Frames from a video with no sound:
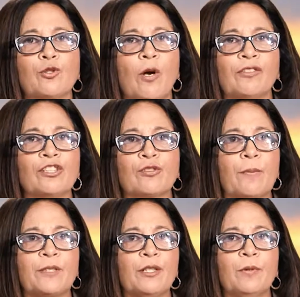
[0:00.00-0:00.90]
throughout the
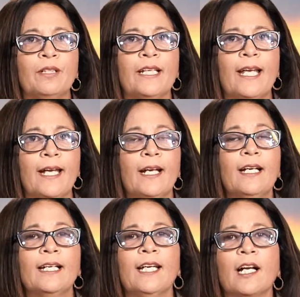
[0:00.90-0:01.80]
scripture you will hear,
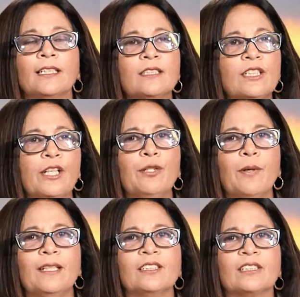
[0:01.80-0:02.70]
he
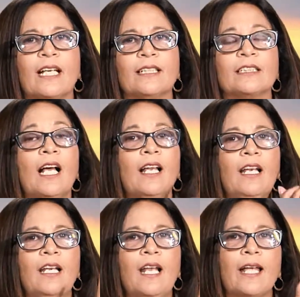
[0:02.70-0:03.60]
continually says,
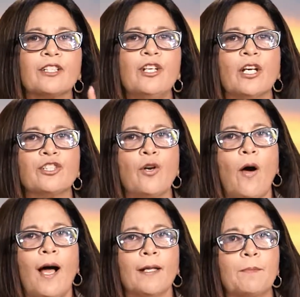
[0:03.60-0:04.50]
let not your
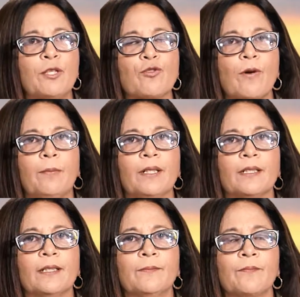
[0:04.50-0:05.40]
heart be
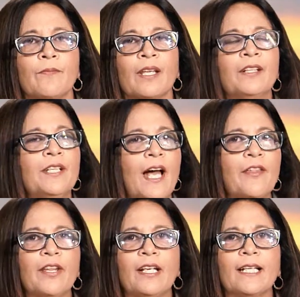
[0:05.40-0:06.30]
troubled,
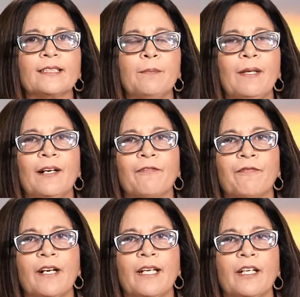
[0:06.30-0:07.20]
neither let it be
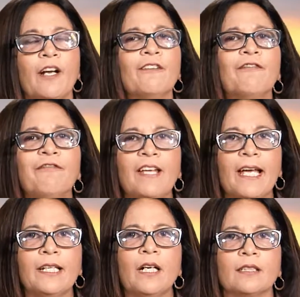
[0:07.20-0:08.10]
afraid.
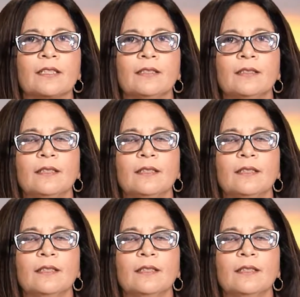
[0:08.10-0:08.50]
Fear not,